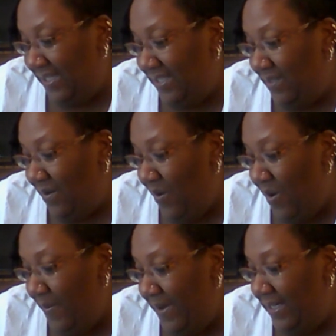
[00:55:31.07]
is
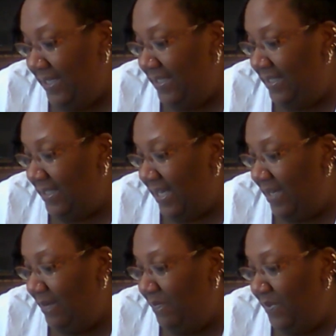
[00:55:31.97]
always
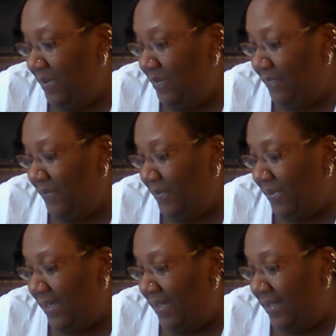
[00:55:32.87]
a beautiful
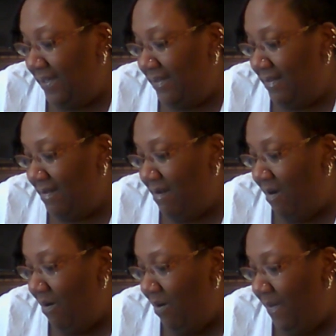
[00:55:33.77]
thing.
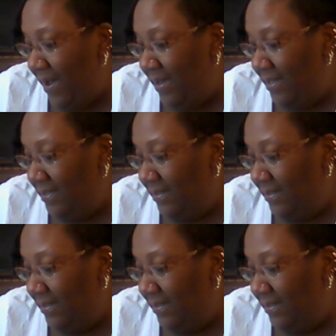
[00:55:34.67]
Always.